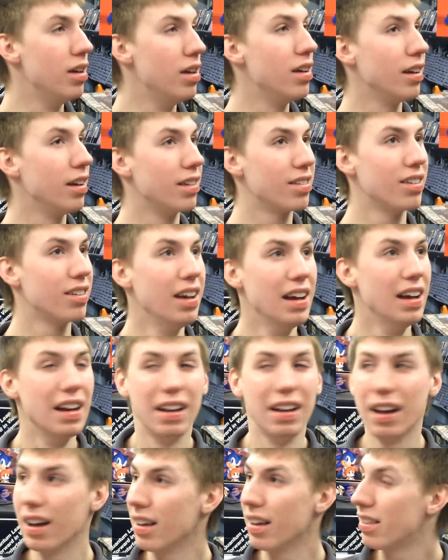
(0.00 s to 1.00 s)
It's
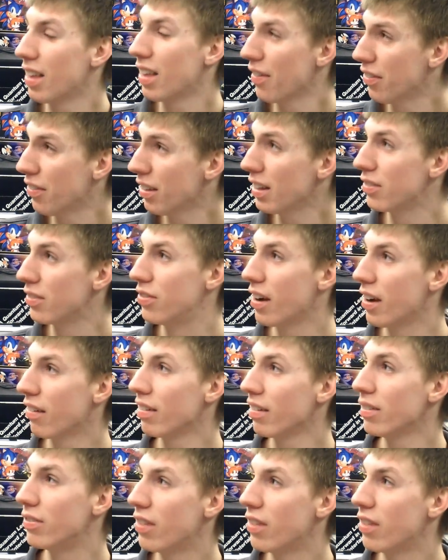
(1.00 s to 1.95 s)
definitely very,